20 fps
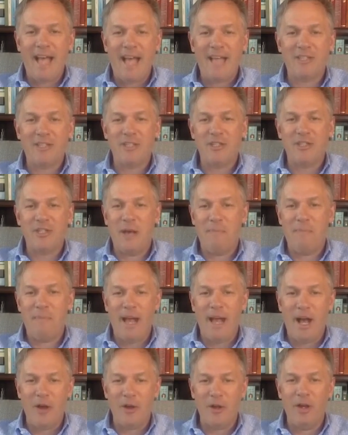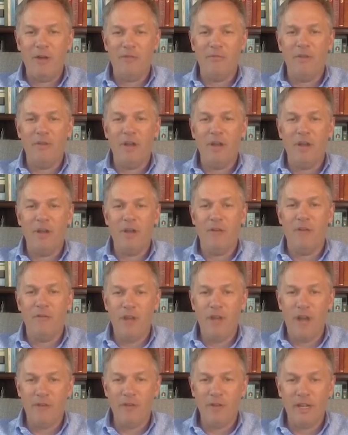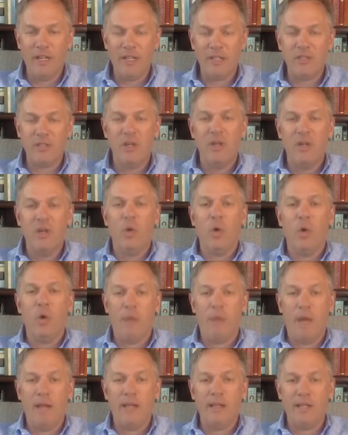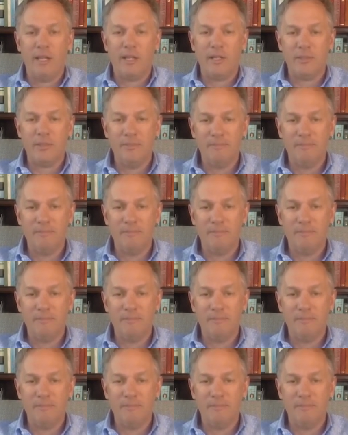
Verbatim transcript: to step out of governance or politics.